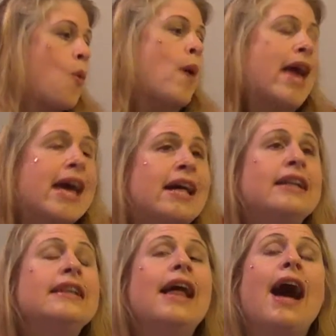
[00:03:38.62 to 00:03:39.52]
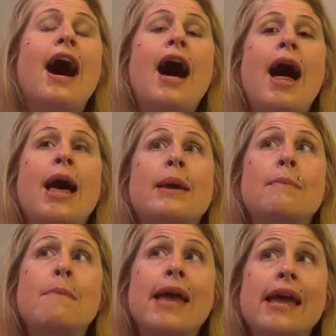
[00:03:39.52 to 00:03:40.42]
Well, I
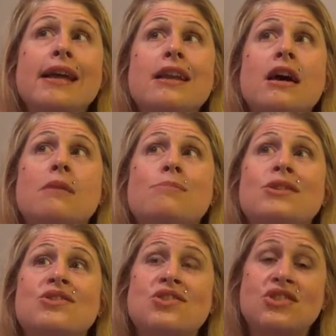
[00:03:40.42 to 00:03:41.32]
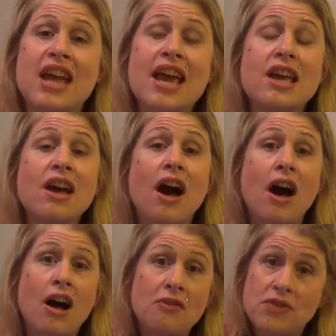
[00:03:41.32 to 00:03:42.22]
made a mistake
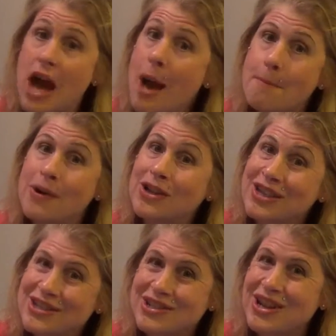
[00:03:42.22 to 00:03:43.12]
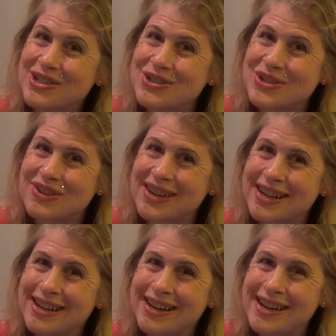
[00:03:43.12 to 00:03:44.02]
of not putting
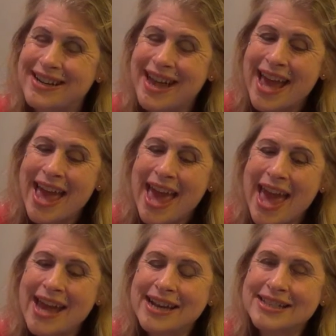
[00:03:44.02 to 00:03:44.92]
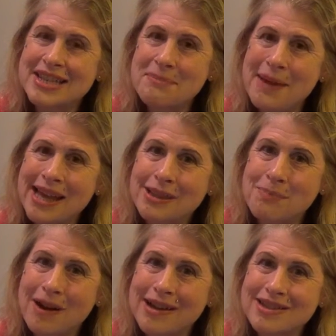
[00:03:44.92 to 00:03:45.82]
sunscreen on. And I did pay the
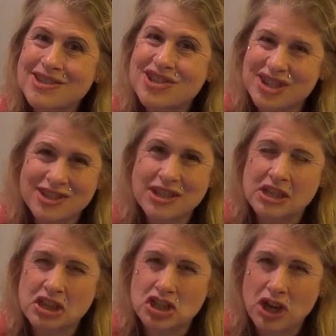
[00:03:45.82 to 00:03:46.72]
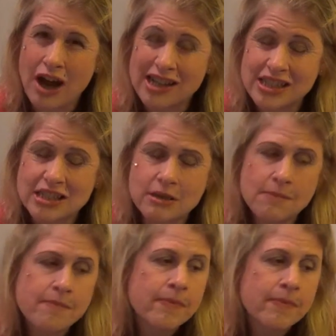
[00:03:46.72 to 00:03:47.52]
price just to get the shots.